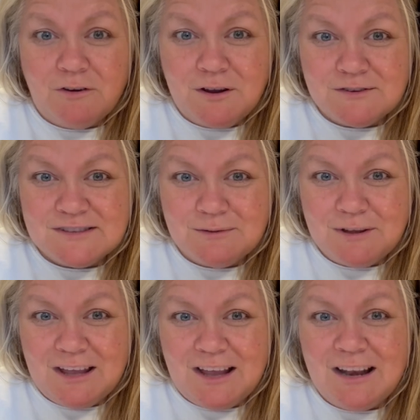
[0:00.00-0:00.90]
use them
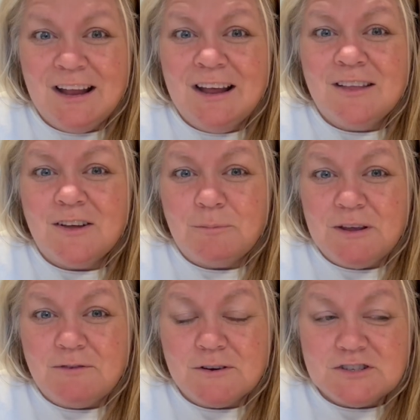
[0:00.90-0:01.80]
again. They'll be
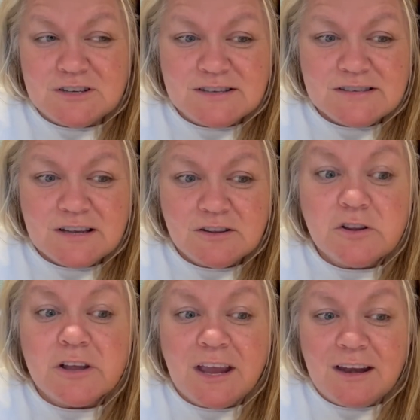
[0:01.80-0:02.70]
for just
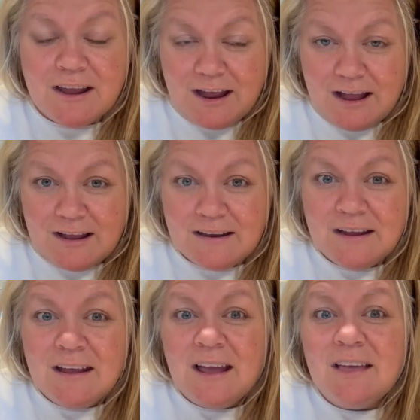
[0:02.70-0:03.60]
looking at.
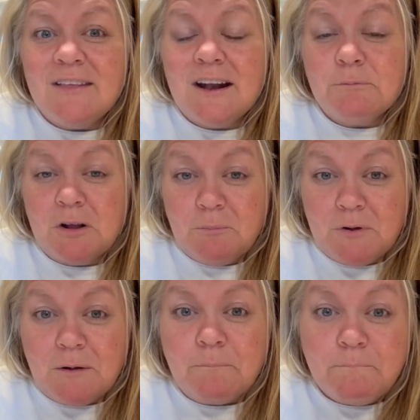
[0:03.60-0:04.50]
And then I'm going to put
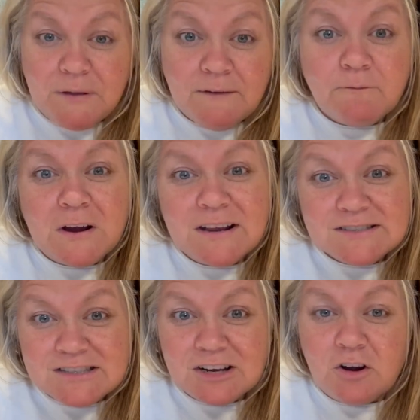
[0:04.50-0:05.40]
a big freaking
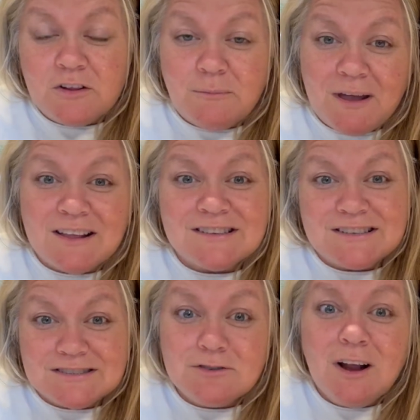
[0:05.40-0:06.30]
sticker on the back that
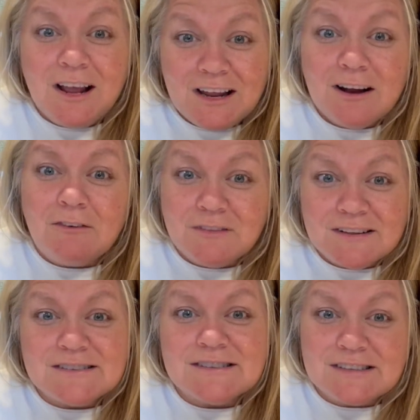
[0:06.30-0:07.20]
says, do not eat off of
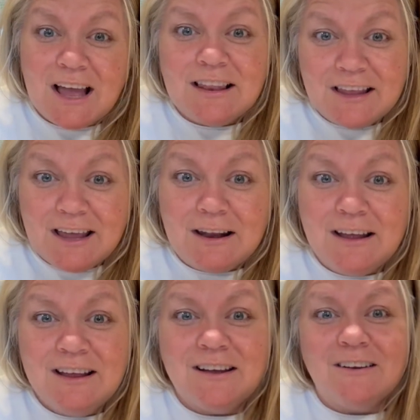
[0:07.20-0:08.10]
this. This has got lead.
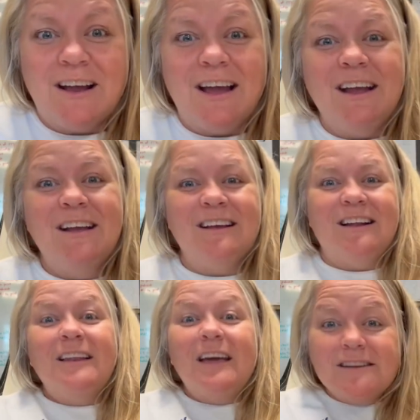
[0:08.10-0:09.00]
Okay.
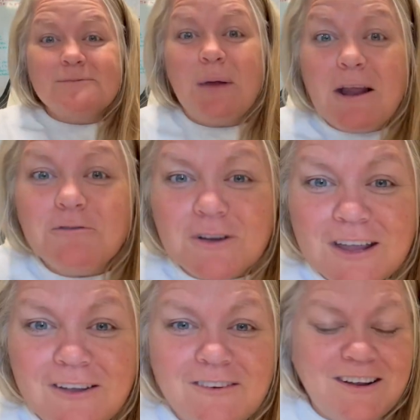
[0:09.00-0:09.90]
And lead is bad for
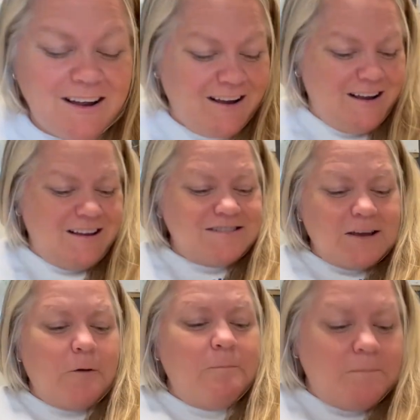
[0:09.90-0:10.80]
you.
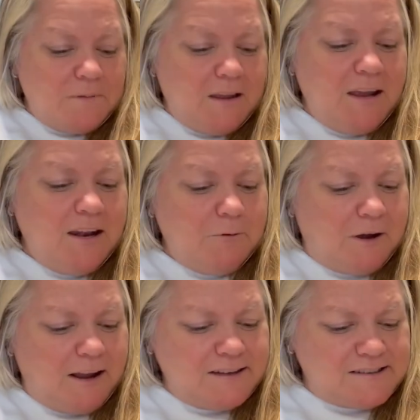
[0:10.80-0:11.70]
So
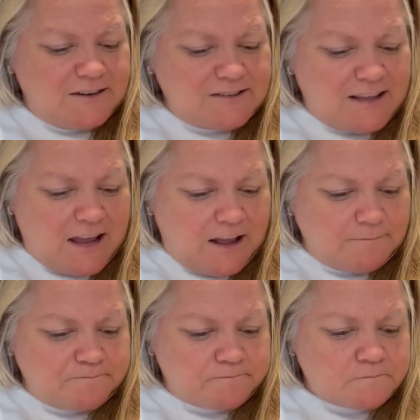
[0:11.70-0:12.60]
anyways, there's that.